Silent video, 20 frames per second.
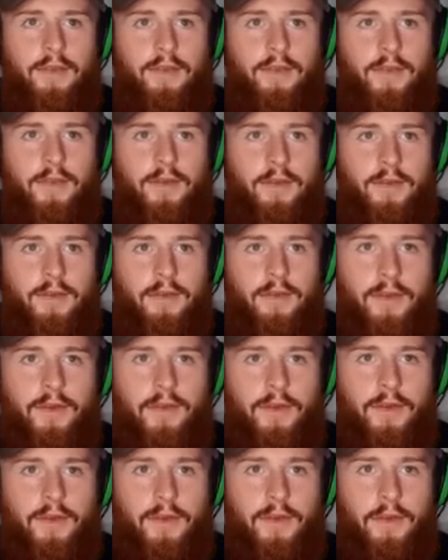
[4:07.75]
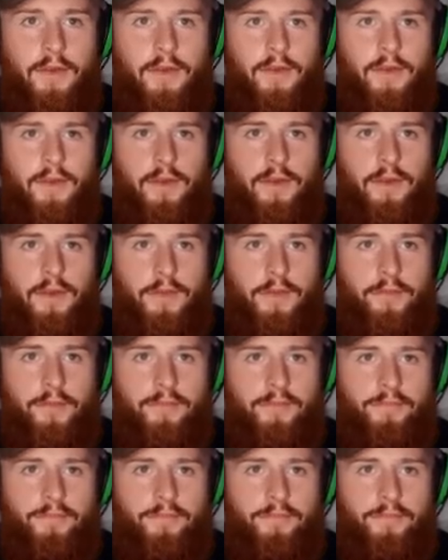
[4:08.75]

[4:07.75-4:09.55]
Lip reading: (no one is talking)